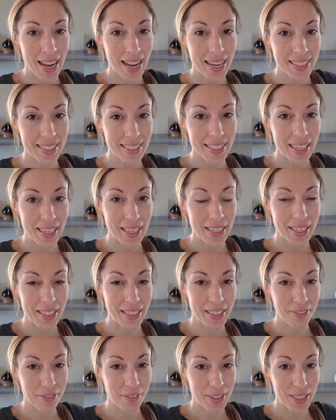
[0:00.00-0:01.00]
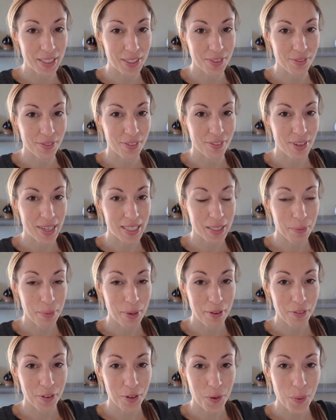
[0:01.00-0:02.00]
asking for this
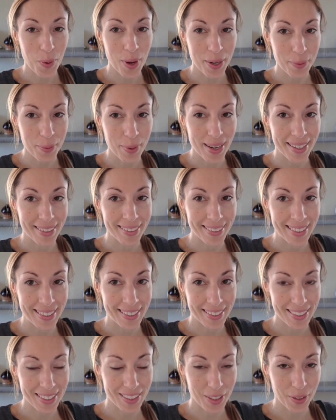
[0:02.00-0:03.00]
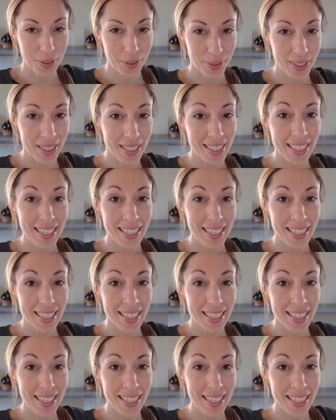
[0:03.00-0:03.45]
recipe for quite a while now so